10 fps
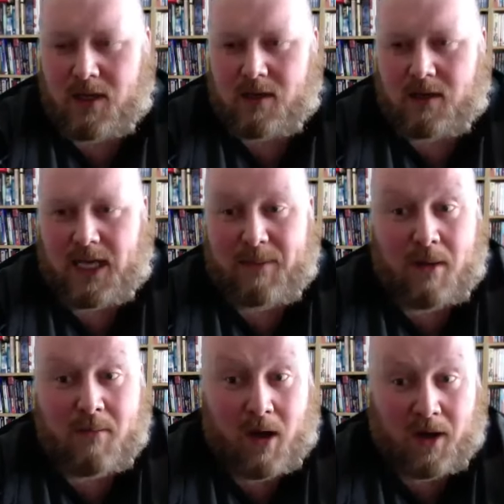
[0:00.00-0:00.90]
keep
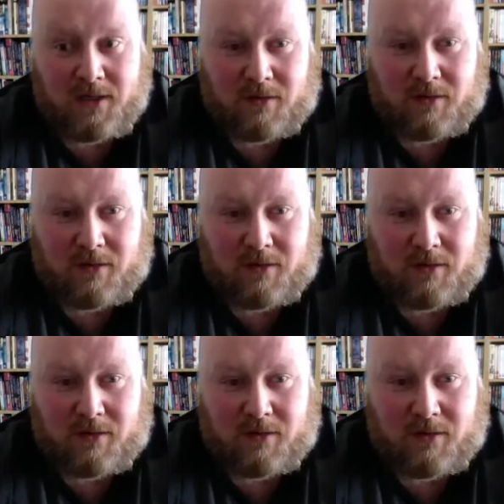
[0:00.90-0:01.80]
my mind off
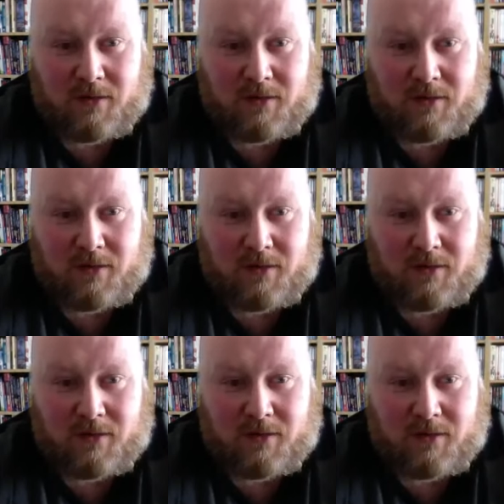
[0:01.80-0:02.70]

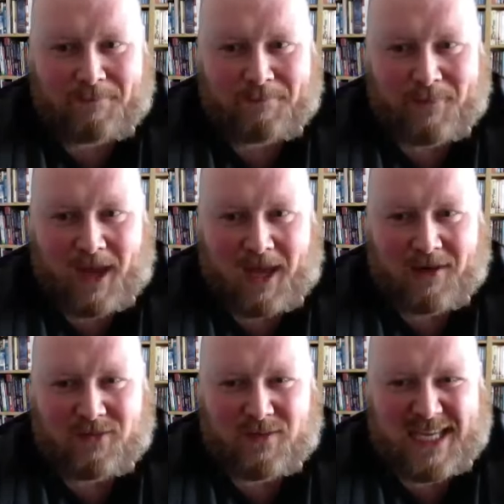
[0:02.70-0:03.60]
and sort of